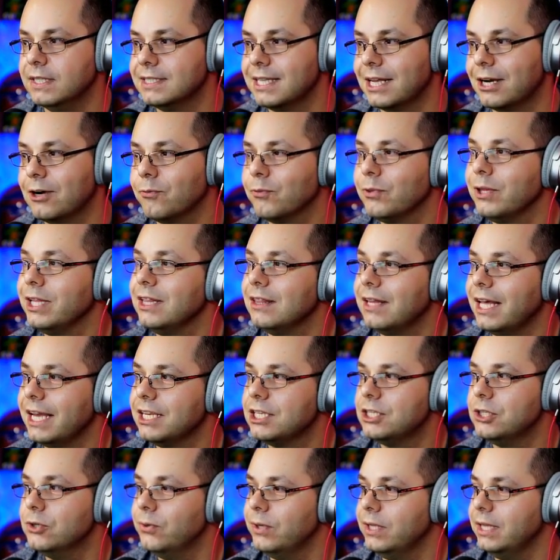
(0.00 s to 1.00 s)
I don't really like
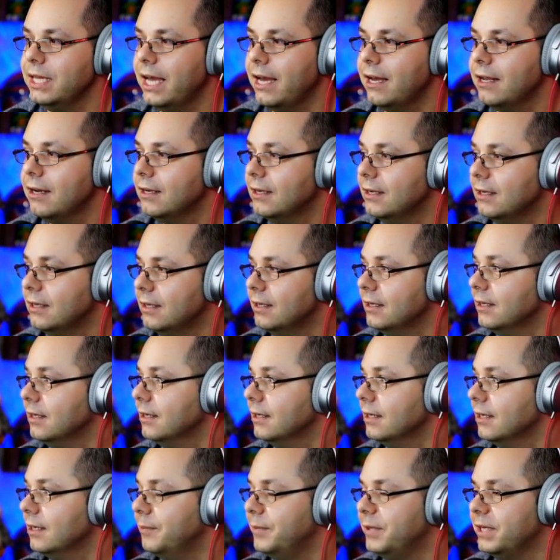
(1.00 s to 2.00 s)
doing that
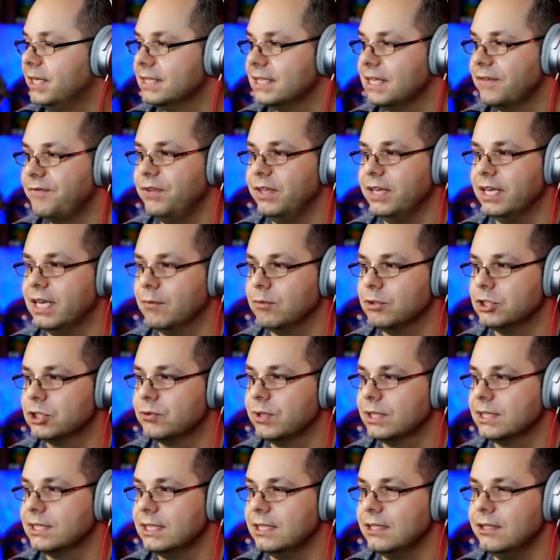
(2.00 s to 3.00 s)
because I feel like it
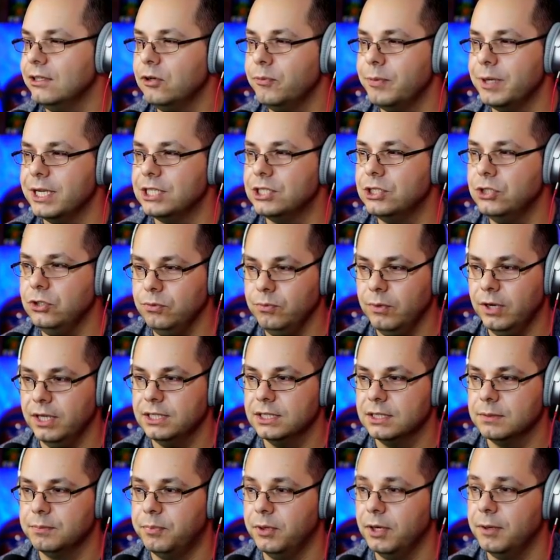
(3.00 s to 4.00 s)
restricts it a little bit too
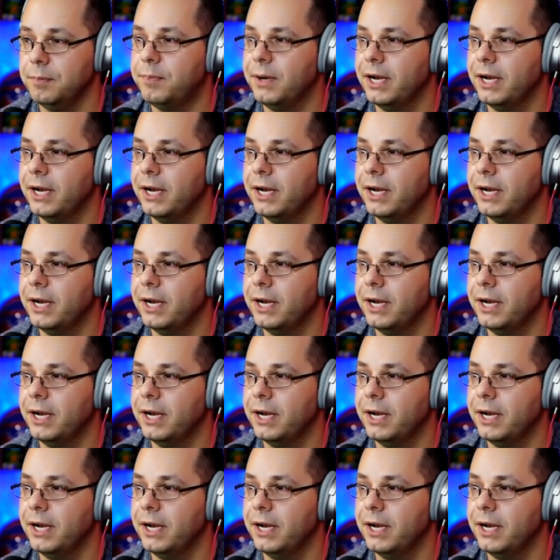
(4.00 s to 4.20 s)
much, but by